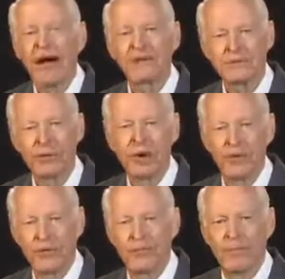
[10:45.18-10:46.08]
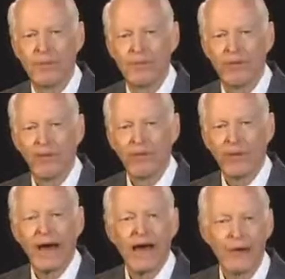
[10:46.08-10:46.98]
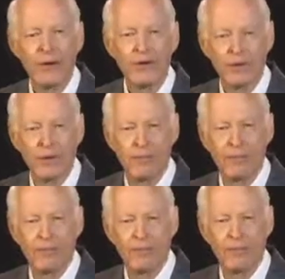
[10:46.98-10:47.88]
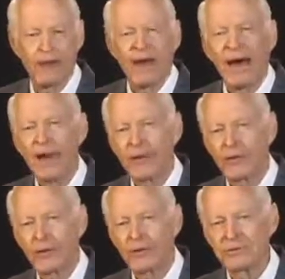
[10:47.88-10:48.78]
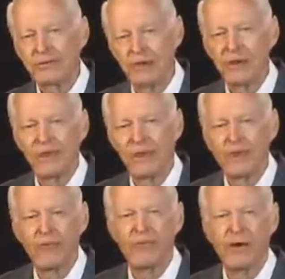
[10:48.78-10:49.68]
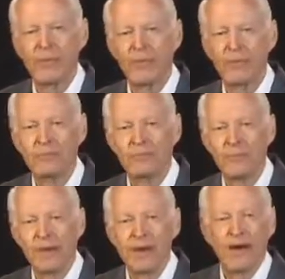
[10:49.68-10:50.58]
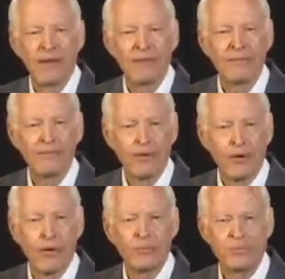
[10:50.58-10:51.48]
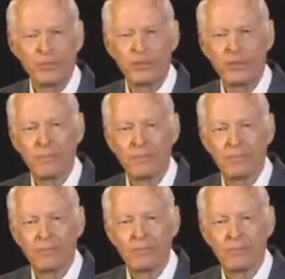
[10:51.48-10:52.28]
I saw them. I heard them. I ate across the dinner table from them. I lived in the dorms with them.